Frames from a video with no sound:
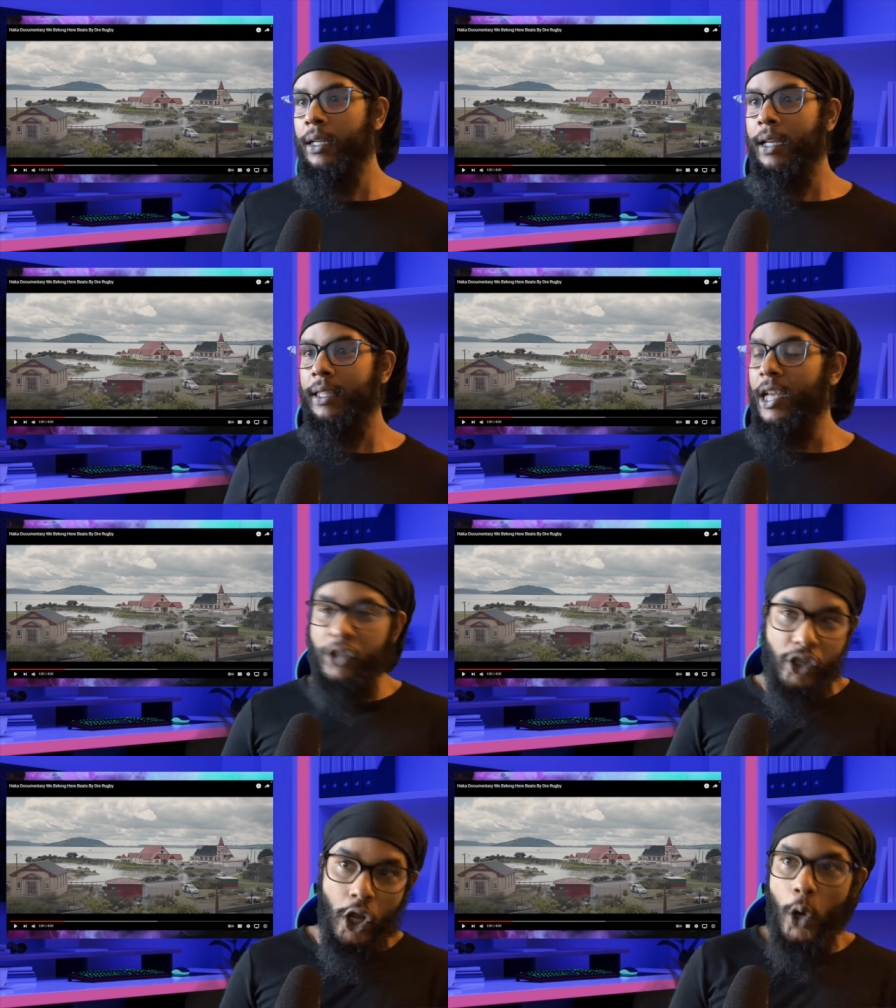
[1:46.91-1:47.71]
There's
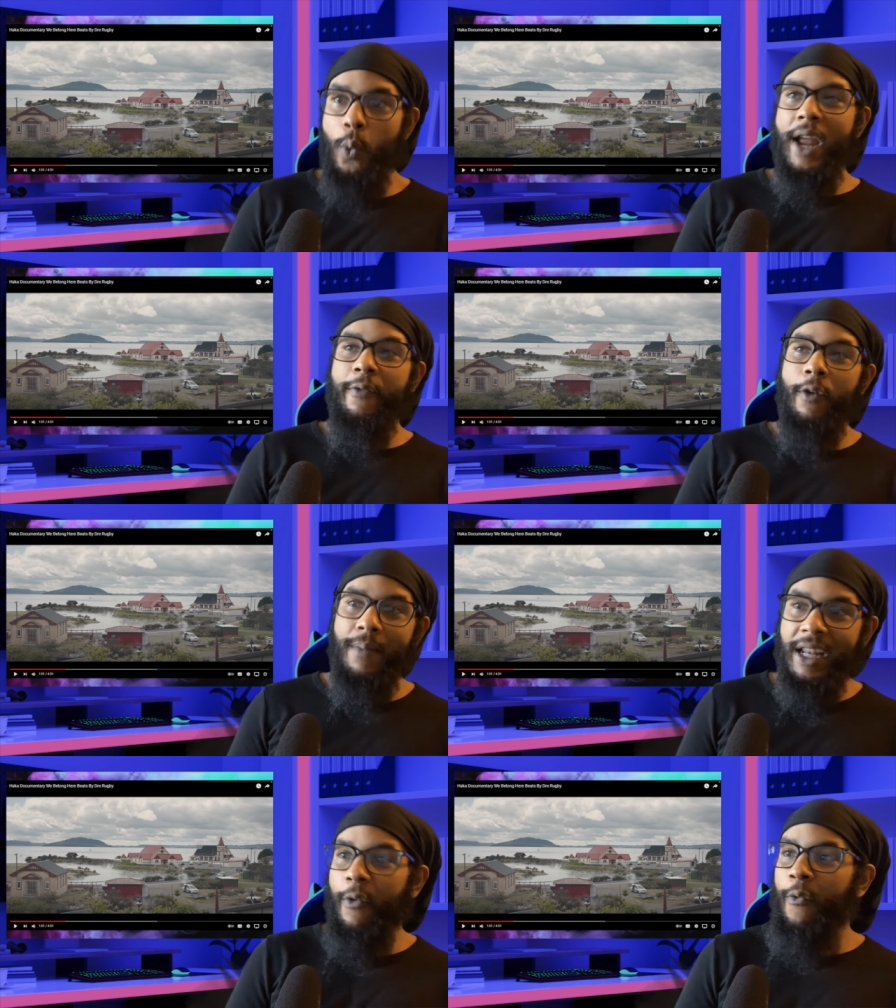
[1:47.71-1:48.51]
no way for me
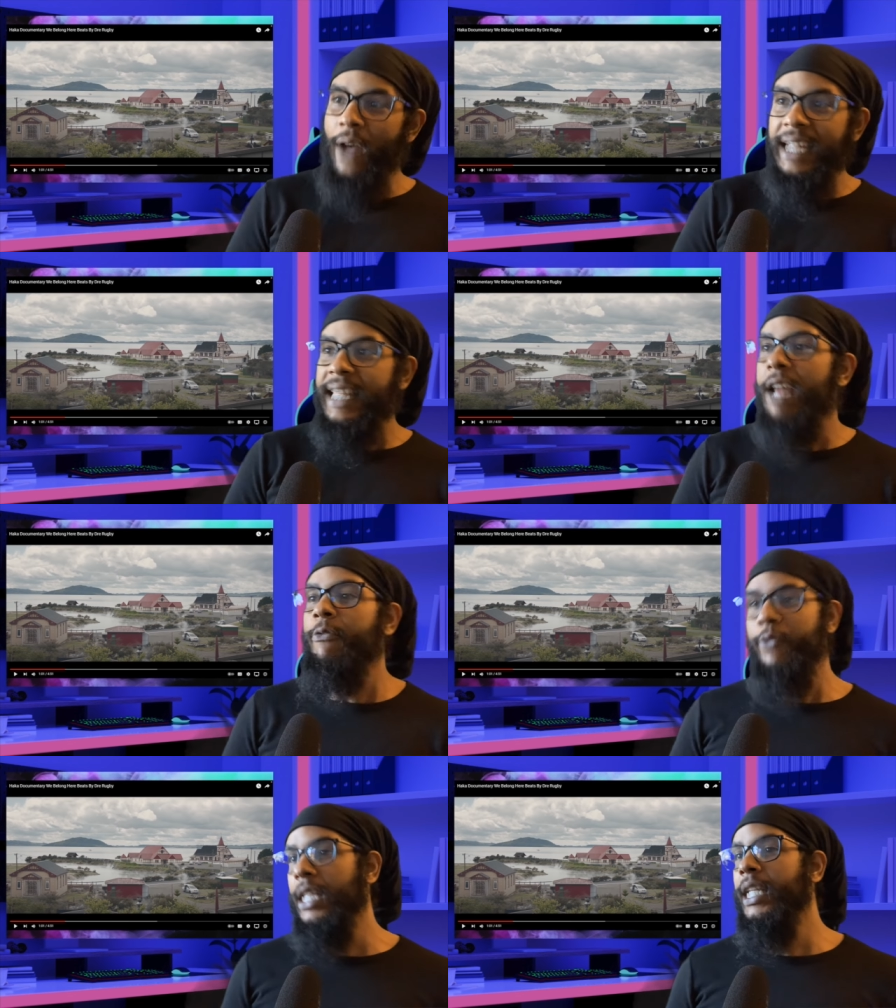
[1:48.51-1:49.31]
to fight that
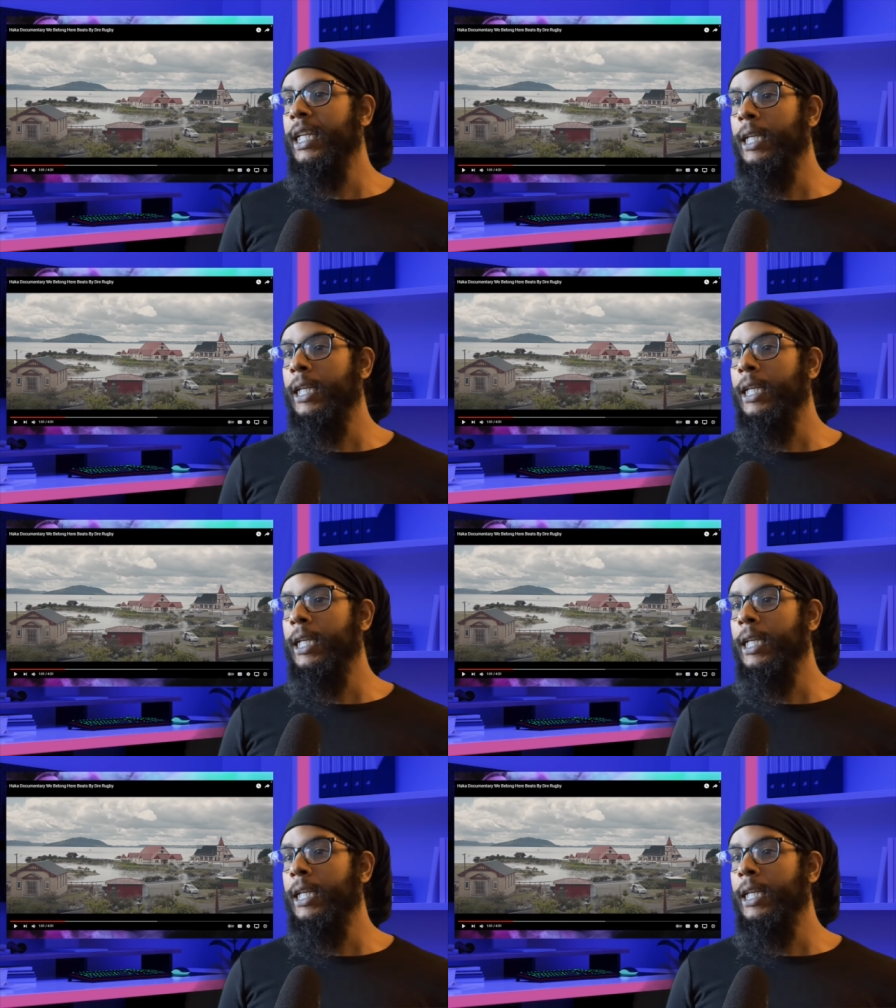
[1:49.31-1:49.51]
feeling.